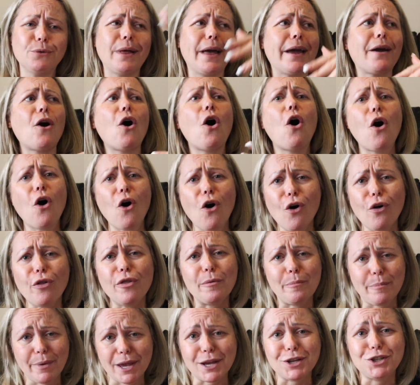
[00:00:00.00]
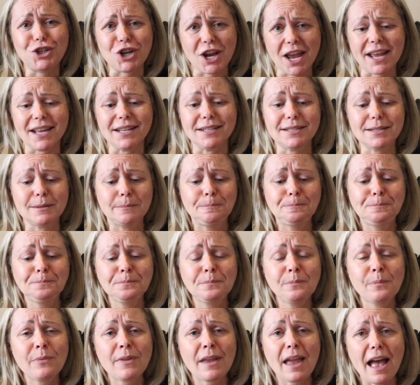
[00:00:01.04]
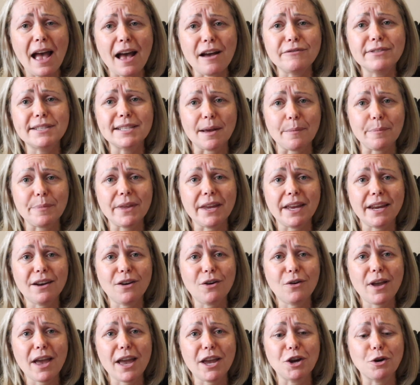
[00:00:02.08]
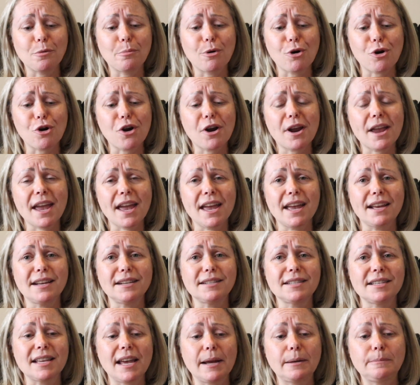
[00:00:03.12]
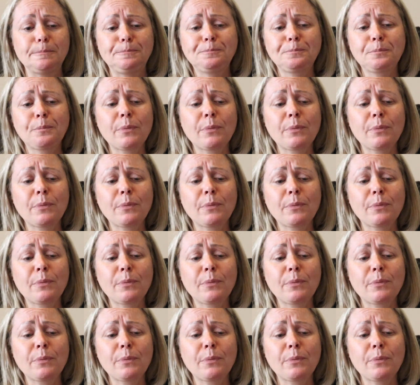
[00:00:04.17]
Like all the big chains have something. Okay, your Burger Kings, like